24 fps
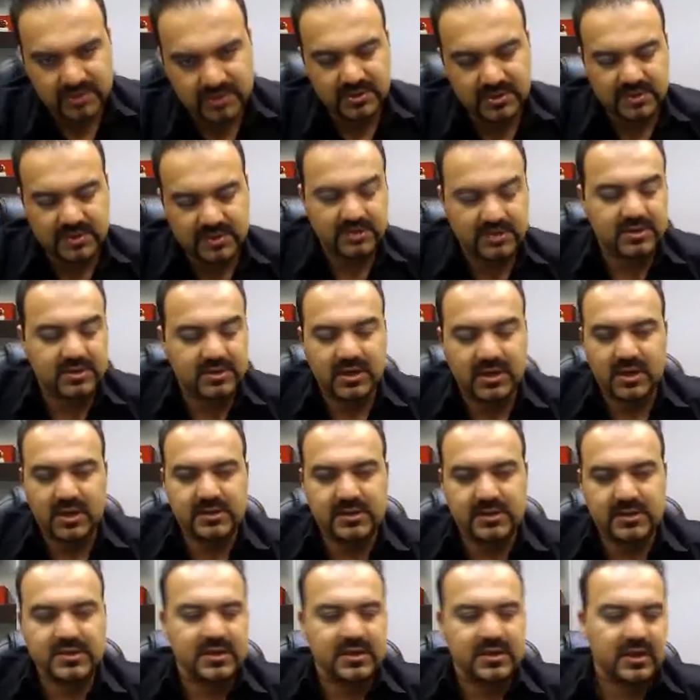just as Kyle
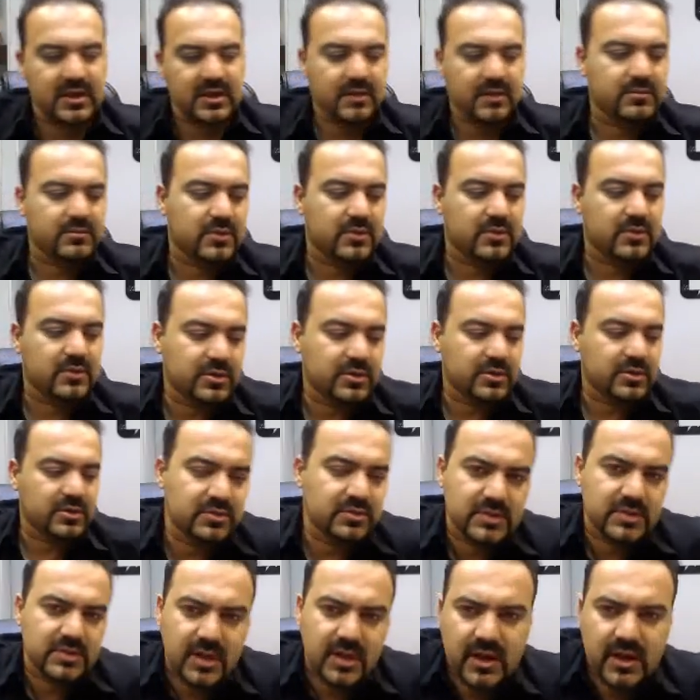said, and I'm going to use
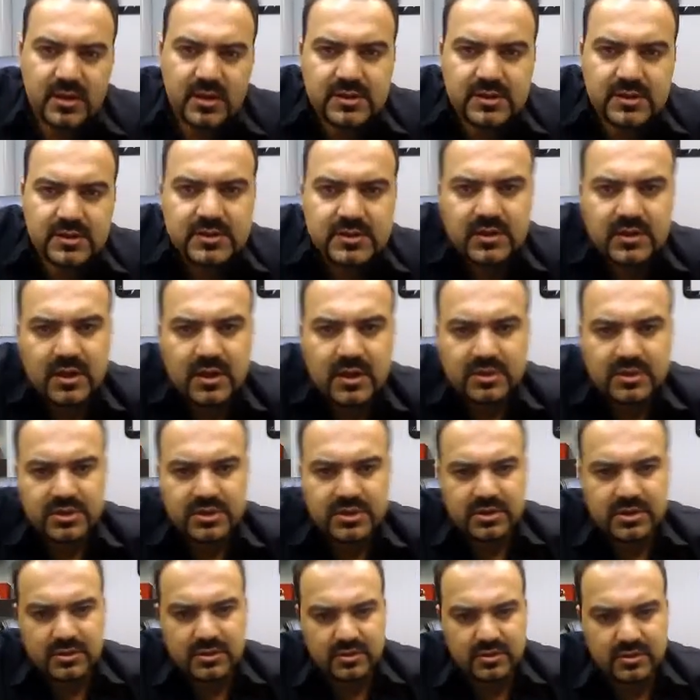Kyle's logic
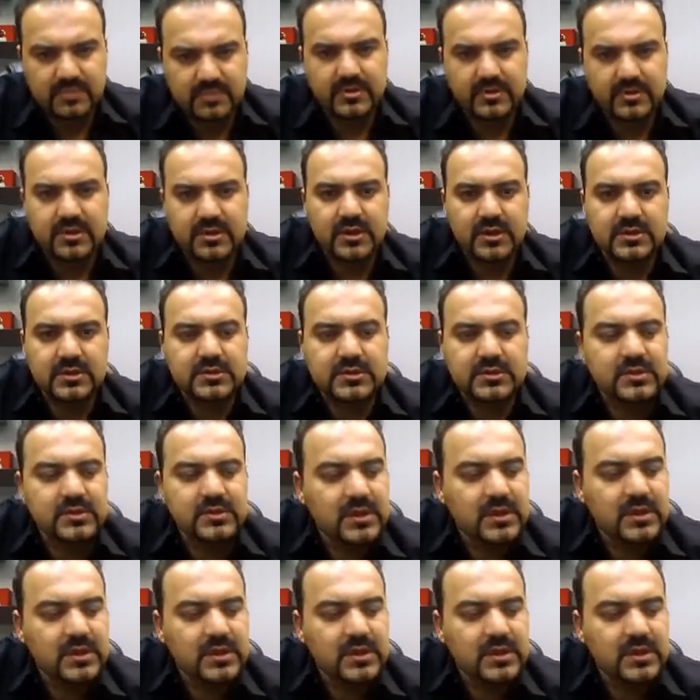here, because